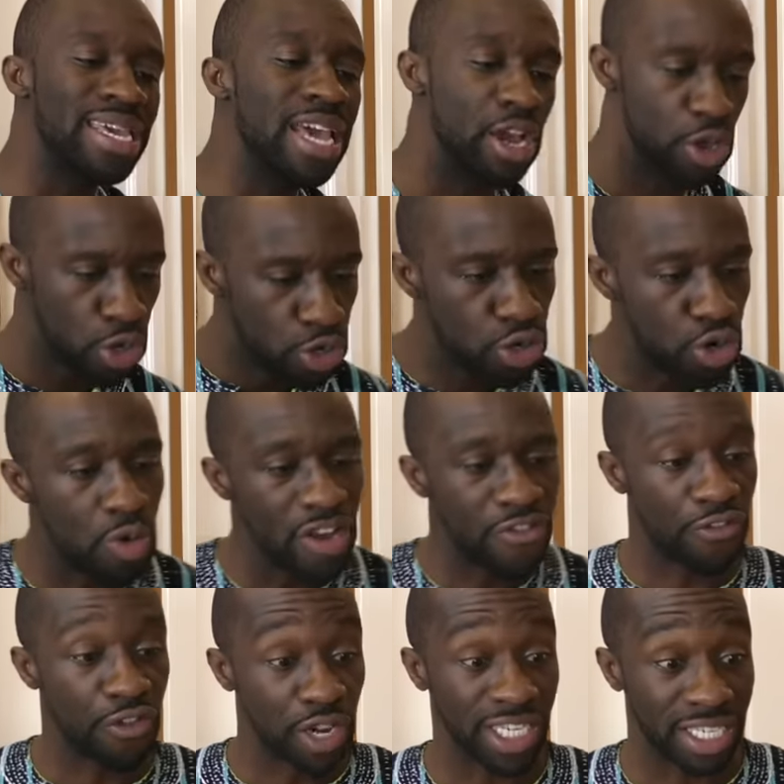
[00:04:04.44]
here, doing
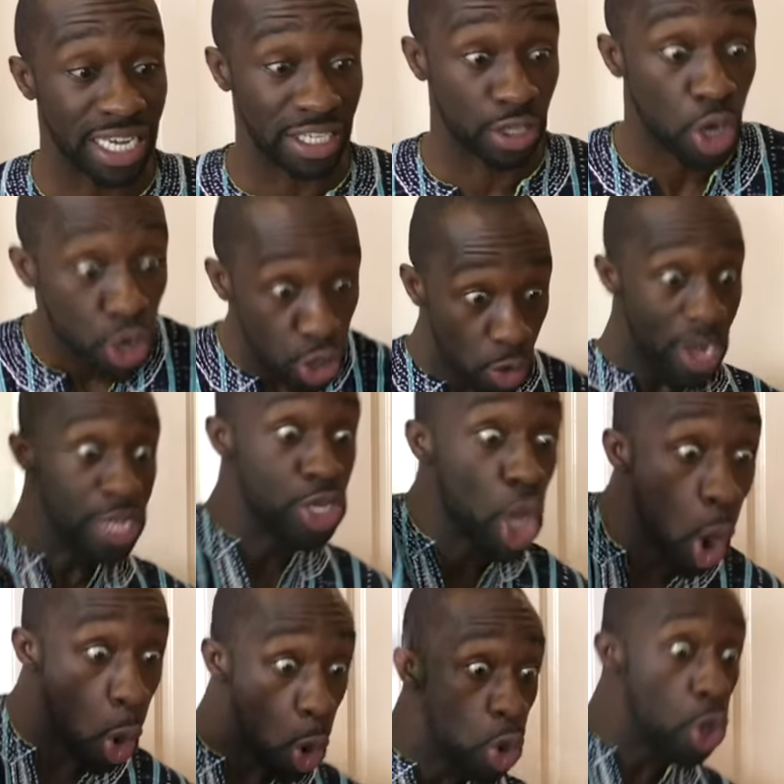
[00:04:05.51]
foolishness, doing
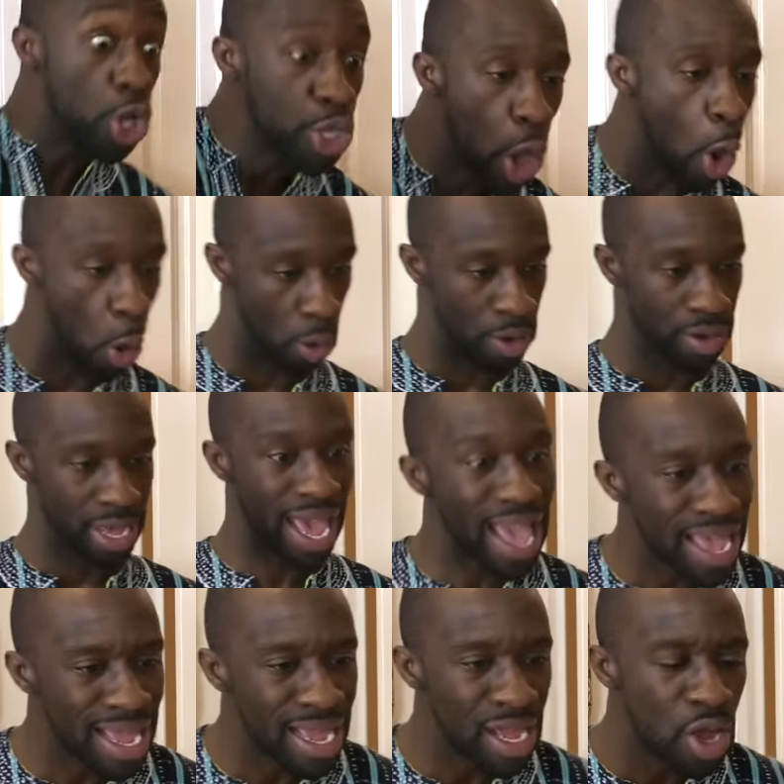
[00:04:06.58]
yo,
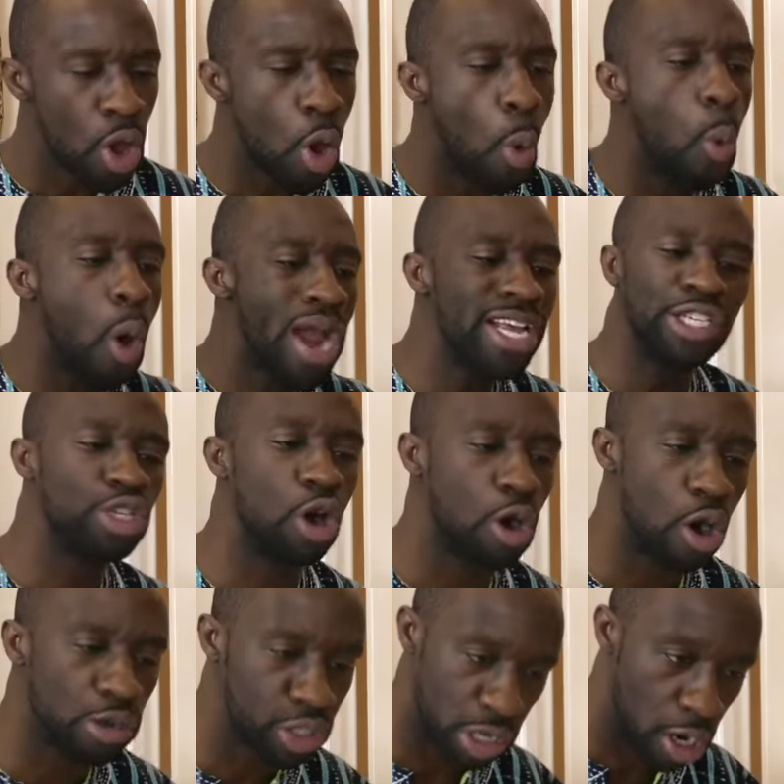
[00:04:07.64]
eh? What is your
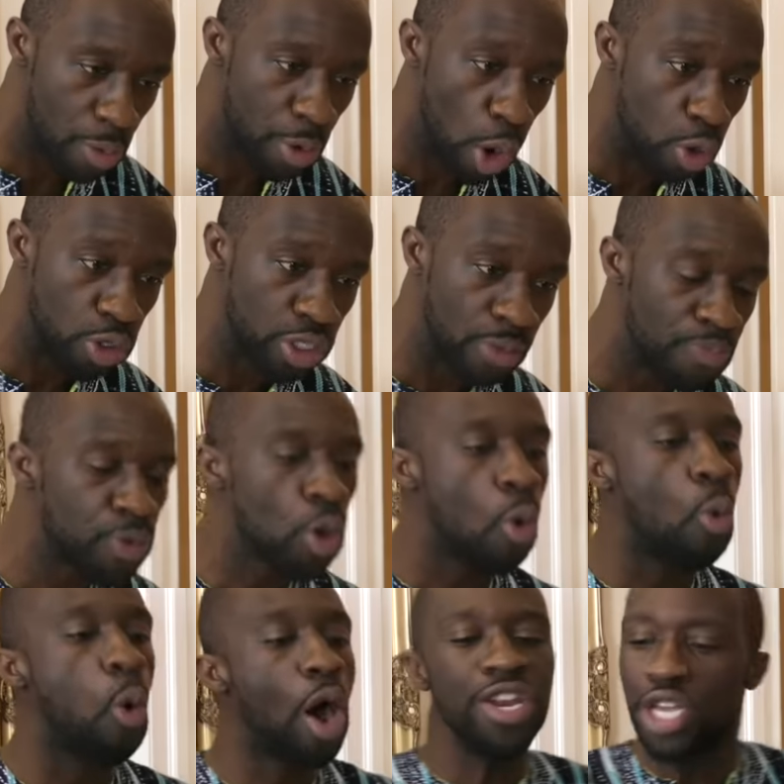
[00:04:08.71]
long-term goals?
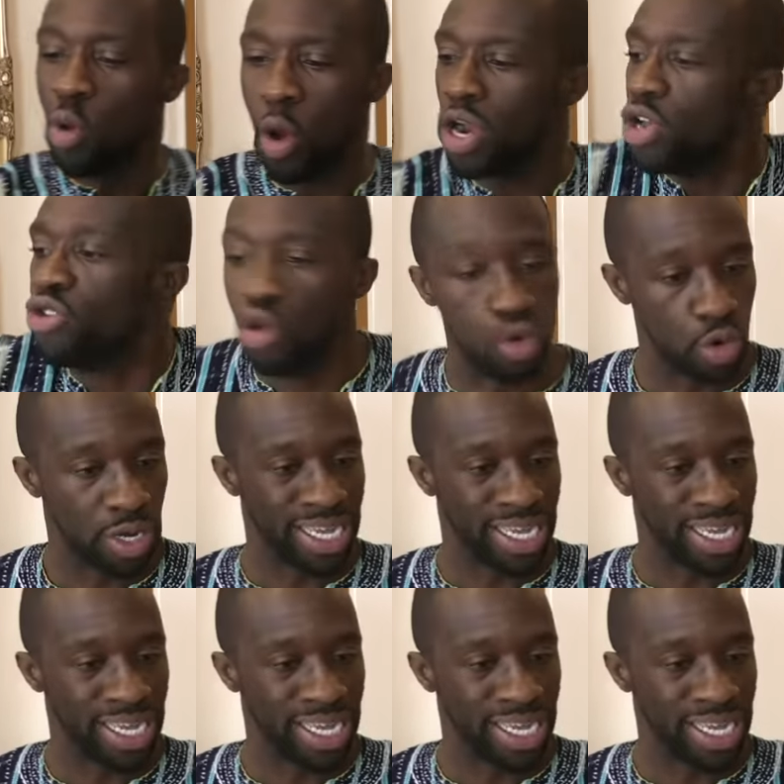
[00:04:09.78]
What do you want to do